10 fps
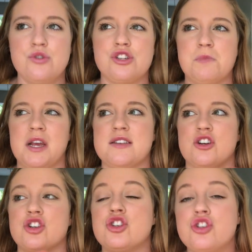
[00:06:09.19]
just because
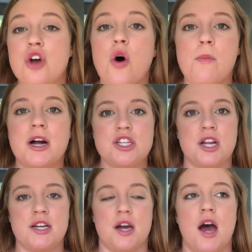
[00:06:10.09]
there's so much that
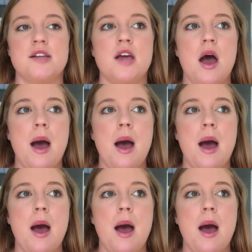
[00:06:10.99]
it does,